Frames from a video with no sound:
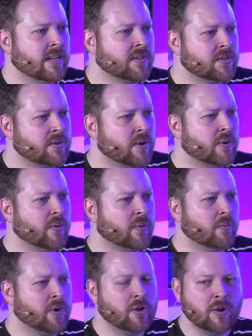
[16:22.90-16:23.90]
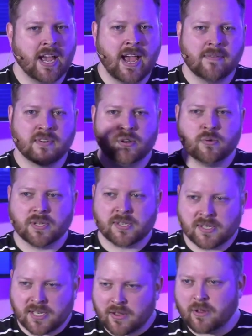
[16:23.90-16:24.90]
And so we don't have to do a
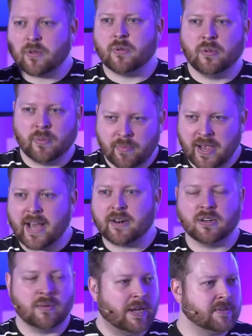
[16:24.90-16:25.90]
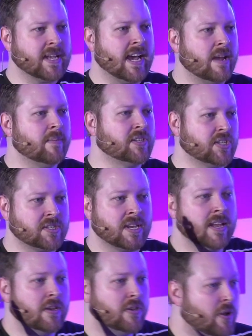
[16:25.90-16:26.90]
cyclical pattern about time. It's just,
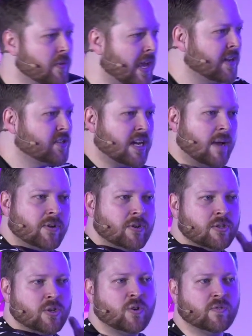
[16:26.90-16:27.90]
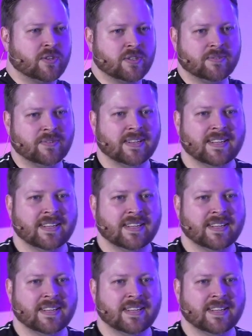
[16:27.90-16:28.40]
no, that chapter is over.